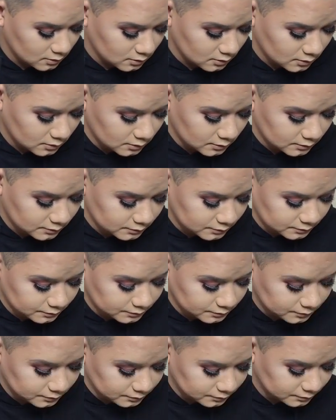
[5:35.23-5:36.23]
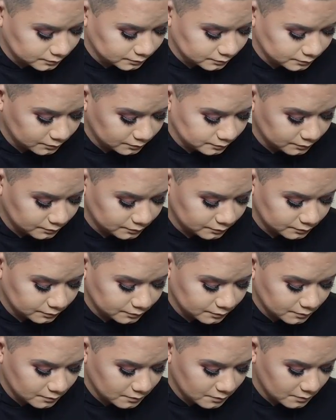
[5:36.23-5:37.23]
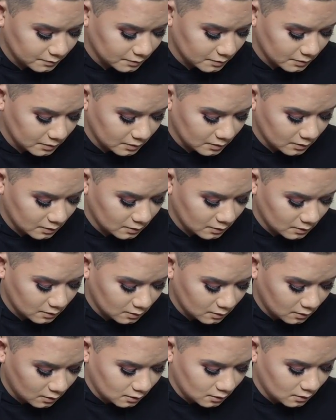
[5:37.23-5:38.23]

Nobody speaks.